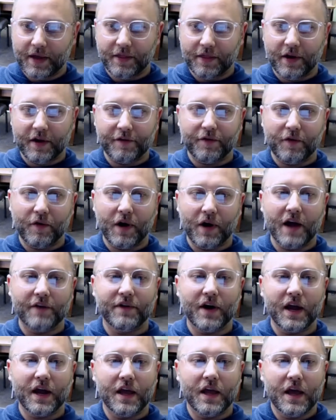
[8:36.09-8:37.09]
Therefore have
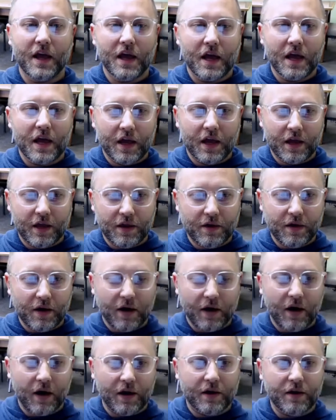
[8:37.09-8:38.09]
I he,
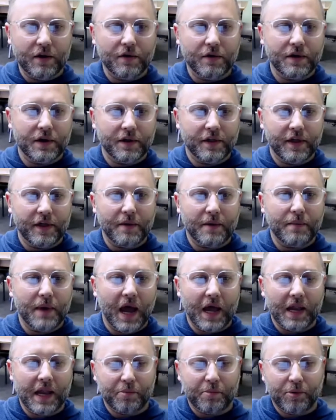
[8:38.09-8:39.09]
uh, hewed them
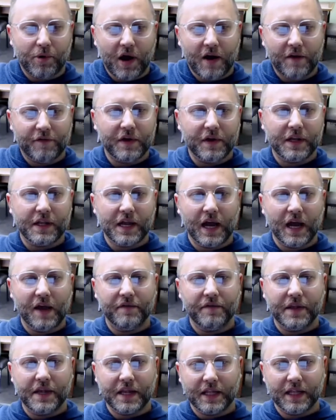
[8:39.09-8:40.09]
as prophets. I
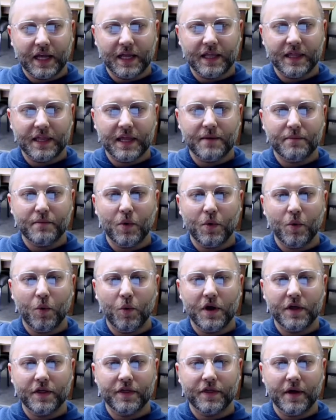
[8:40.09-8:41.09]
have slain them
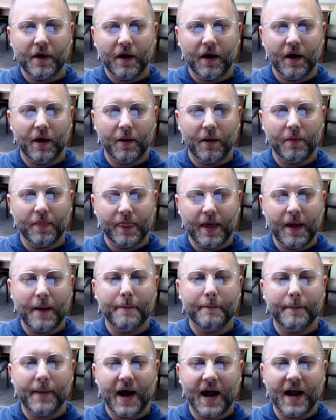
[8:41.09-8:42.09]
with uh,
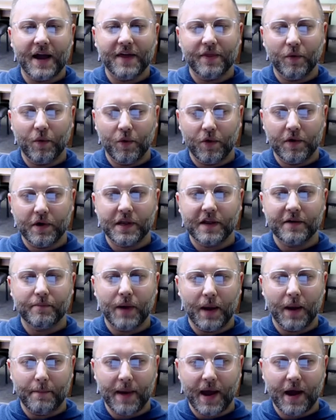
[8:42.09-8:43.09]
them by the words of
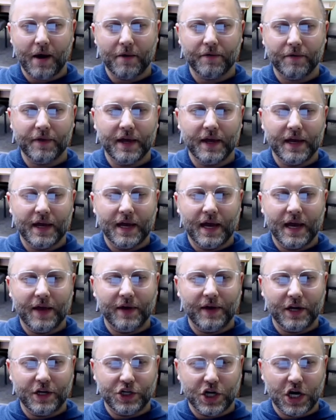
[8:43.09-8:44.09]
my mouth, and
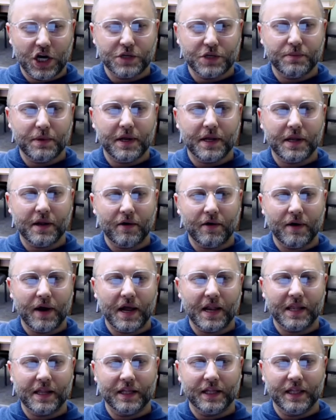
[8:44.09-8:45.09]
thy judgments are
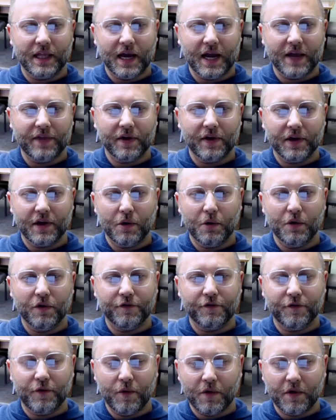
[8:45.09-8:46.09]
as the light that
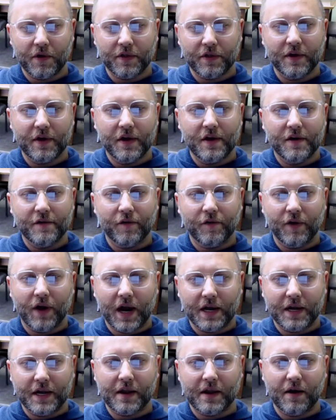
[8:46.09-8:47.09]
goeth forth. For
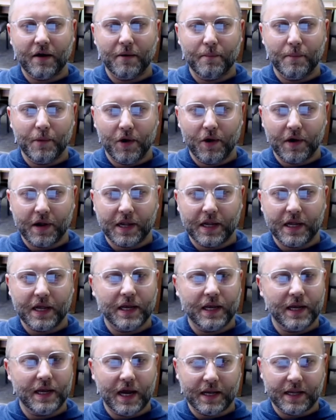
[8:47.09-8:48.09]
I desire mercy
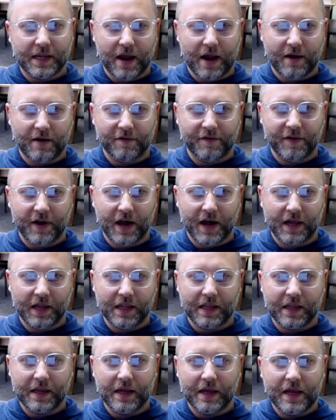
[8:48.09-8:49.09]
and not
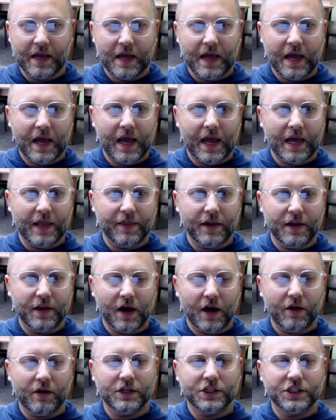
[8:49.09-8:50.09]
sacrifice, and the
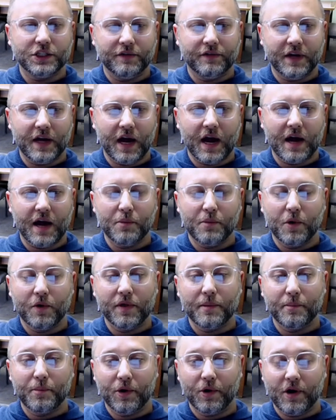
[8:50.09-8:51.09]
knowledge of God more
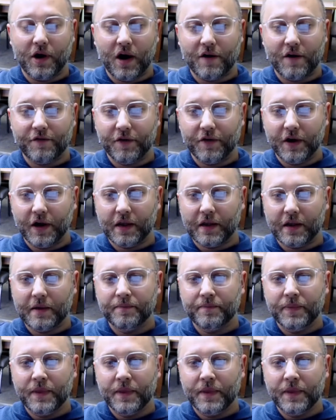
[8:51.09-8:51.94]
than burnt offerings.